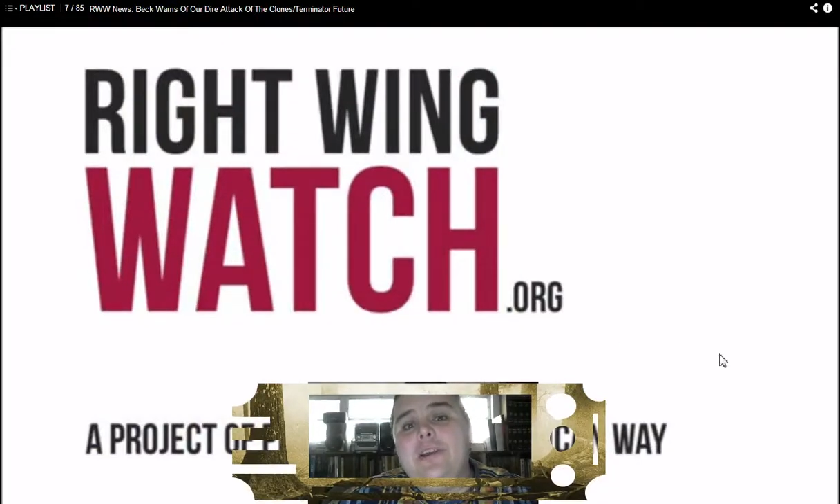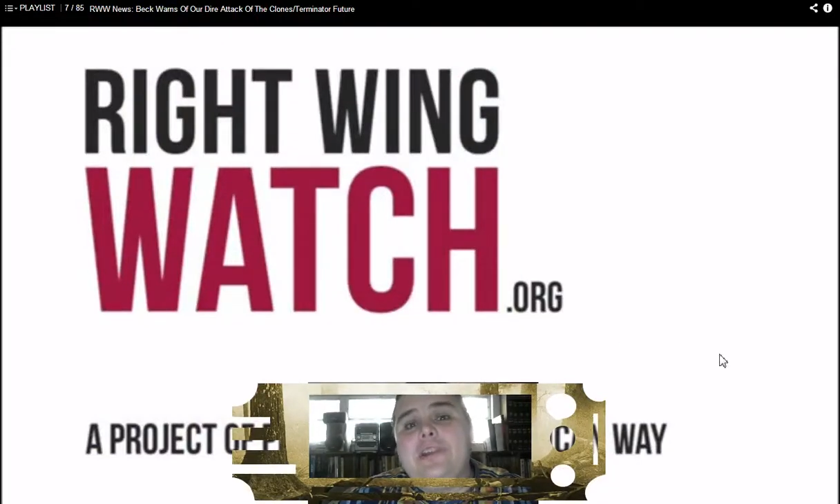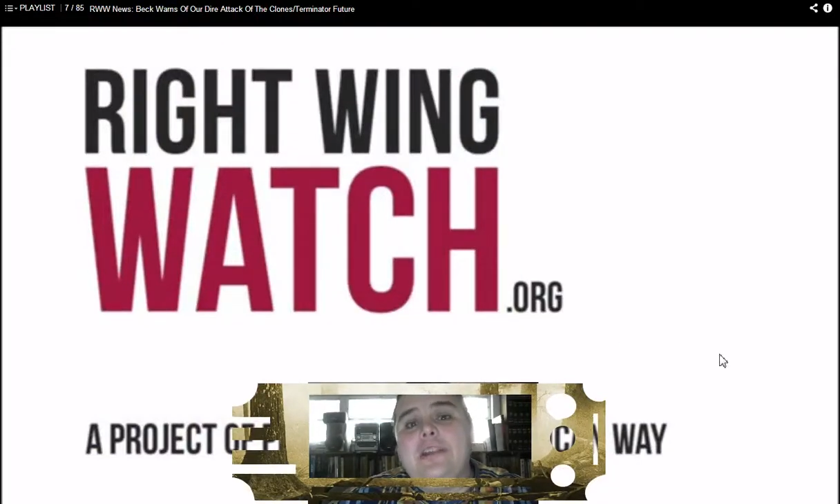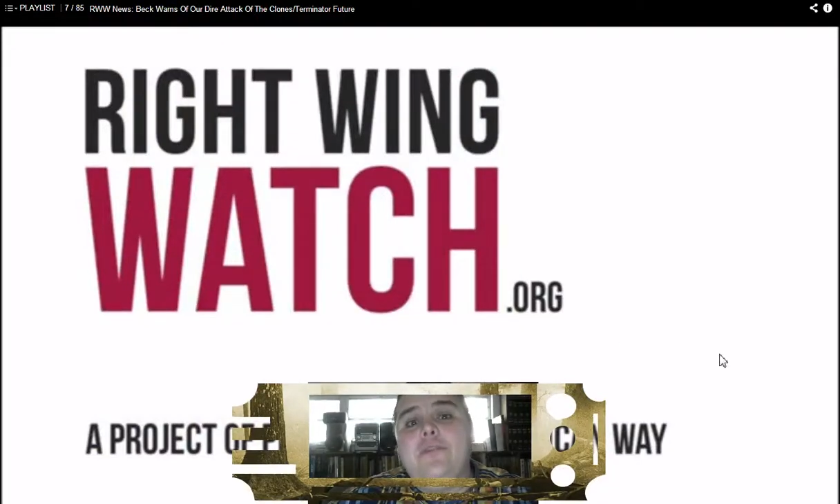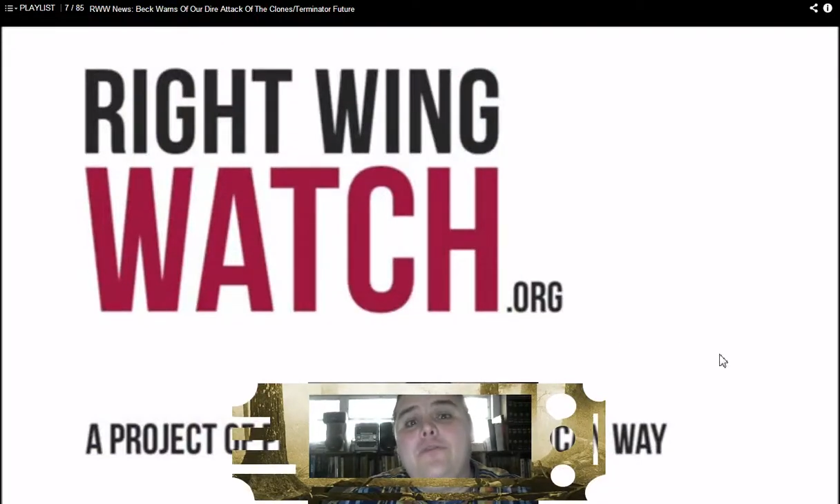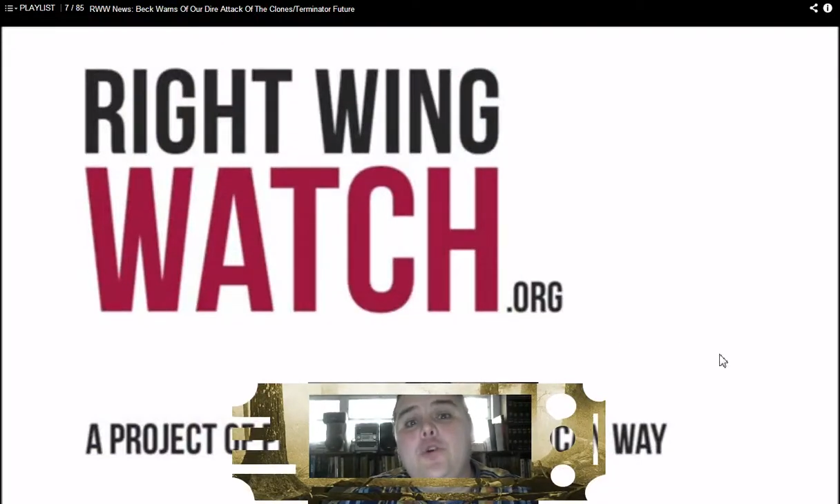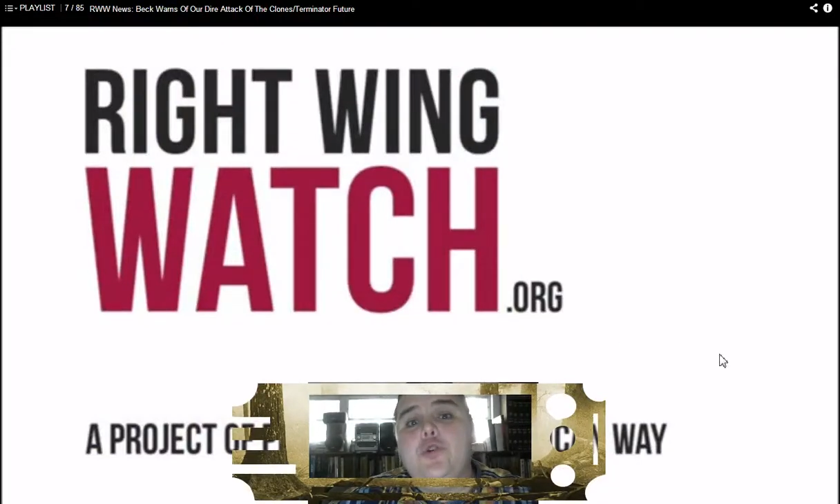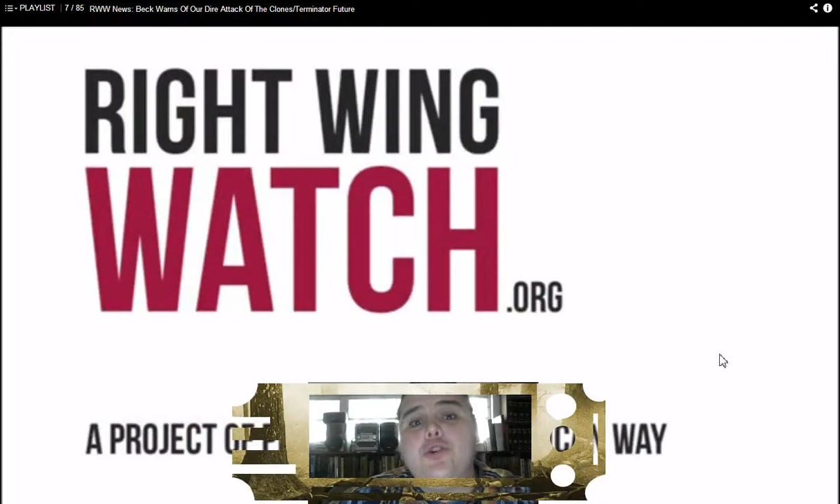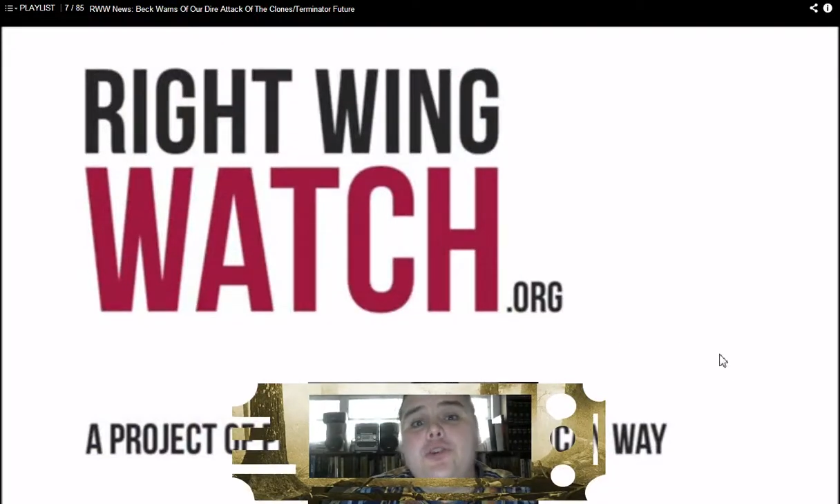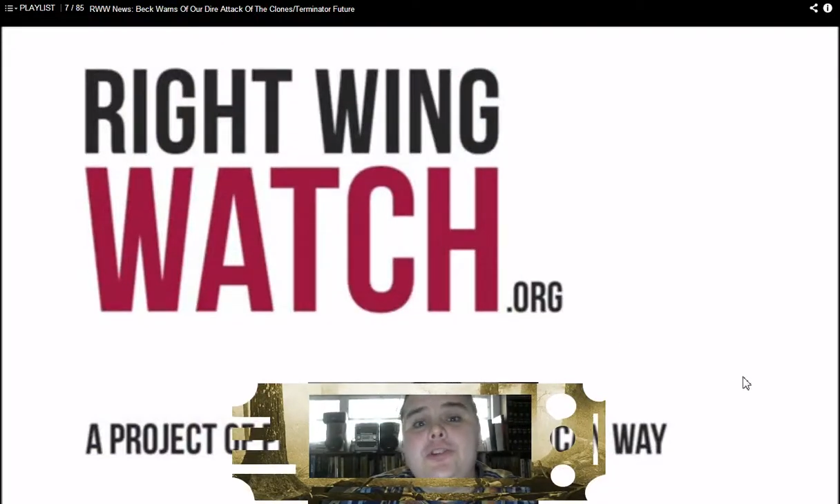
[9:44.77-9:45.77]
that the
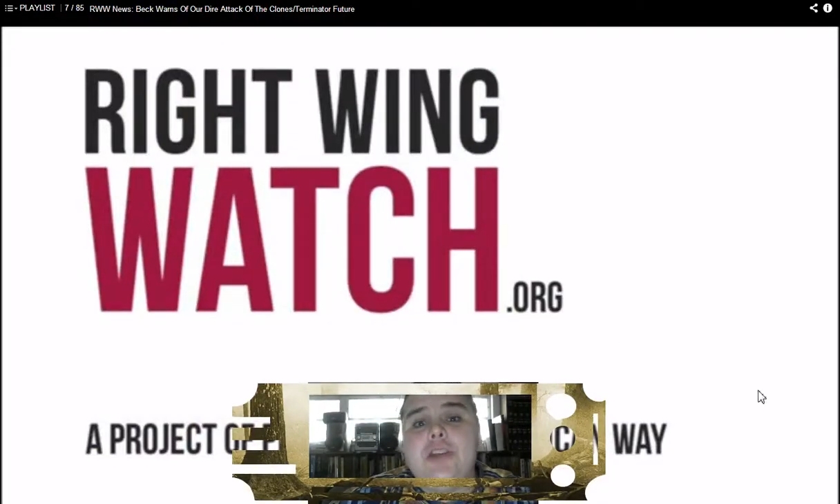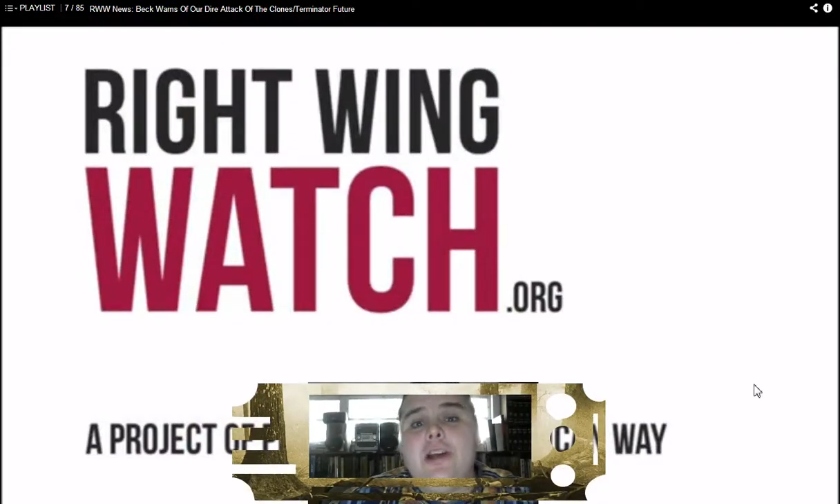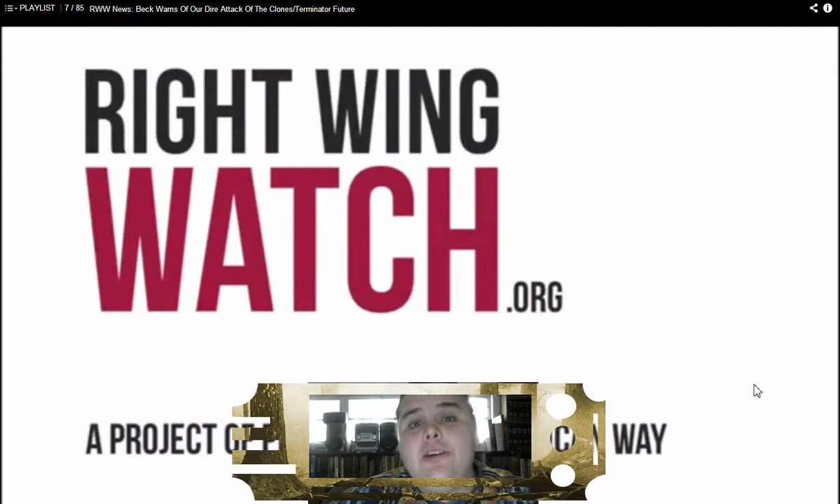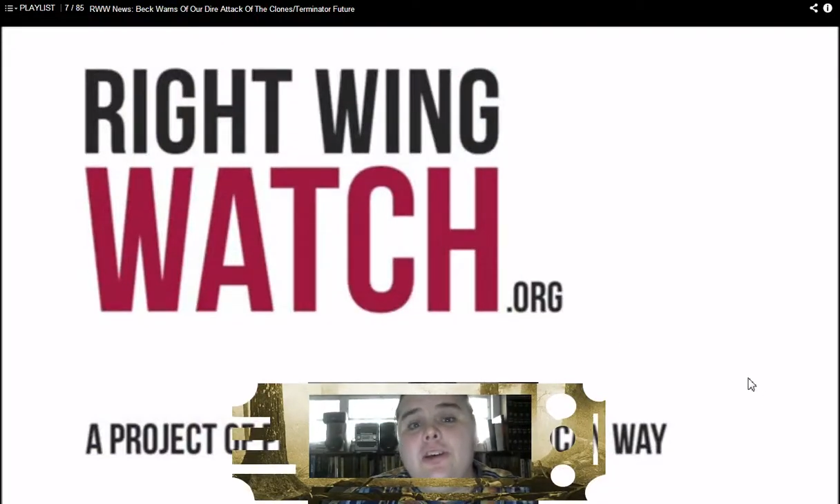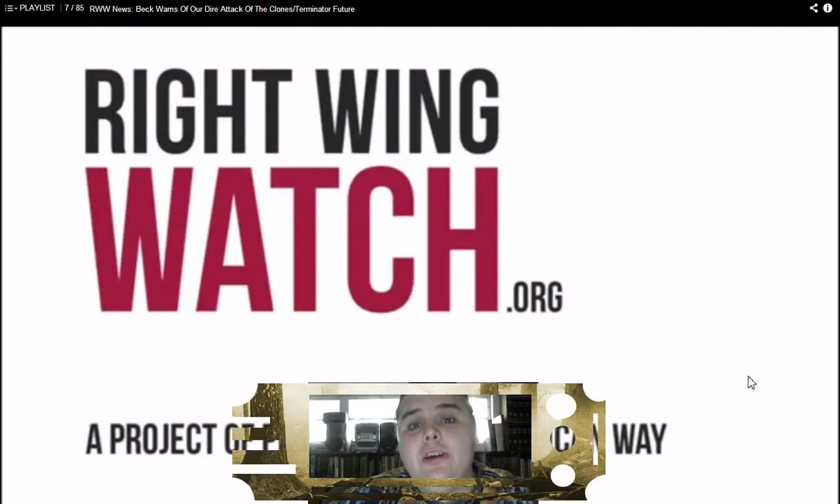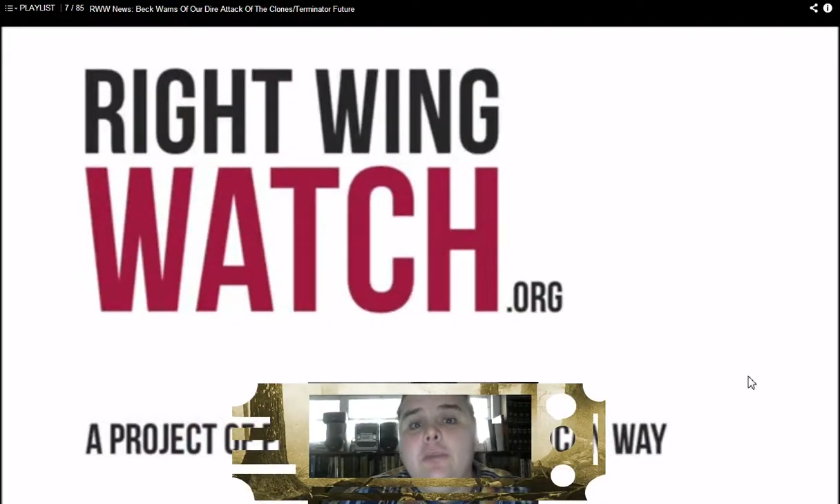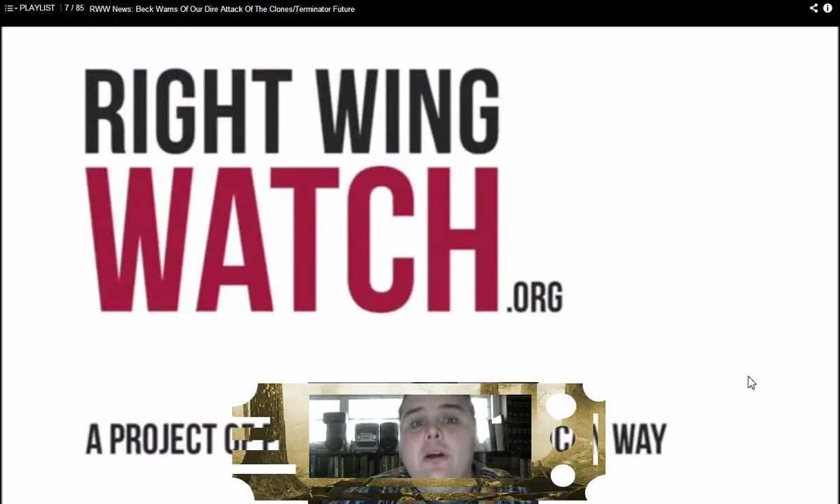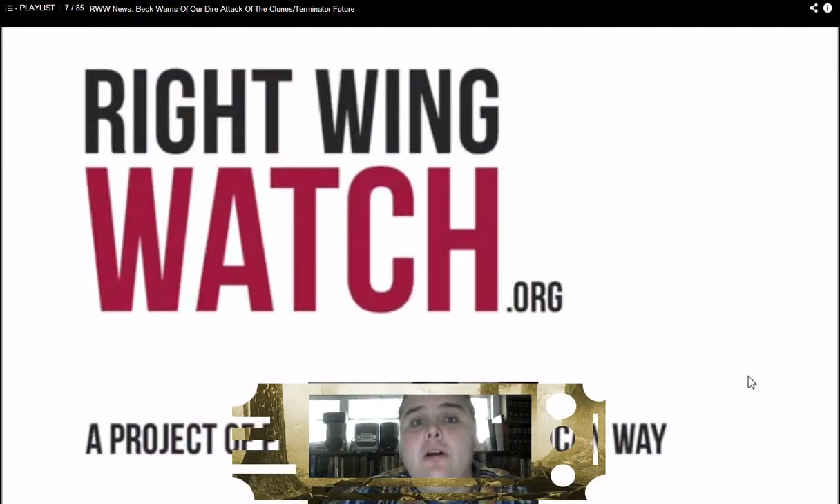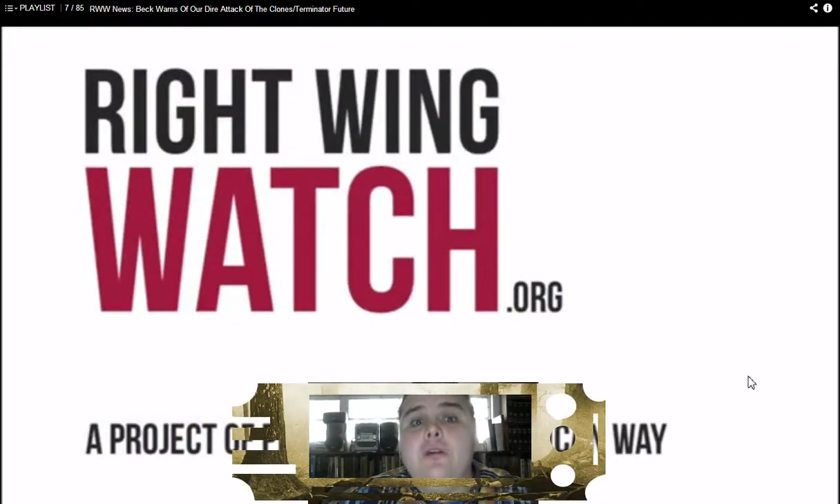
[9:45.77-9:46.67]
future is not good because